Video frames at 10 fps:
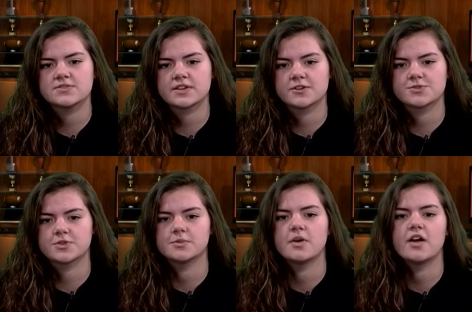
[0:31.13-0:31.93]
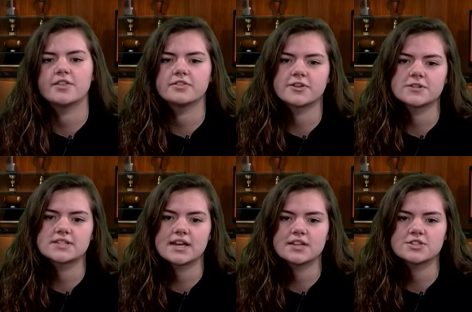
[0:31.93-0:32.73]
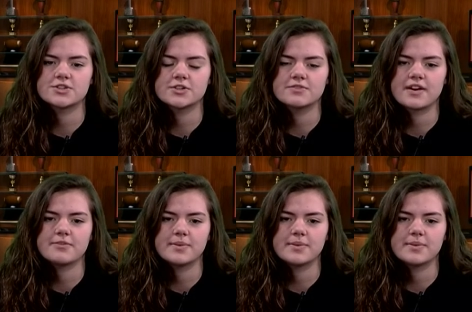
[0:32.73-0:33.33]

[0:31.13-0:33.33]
Vickers' room on Thursday at 2.35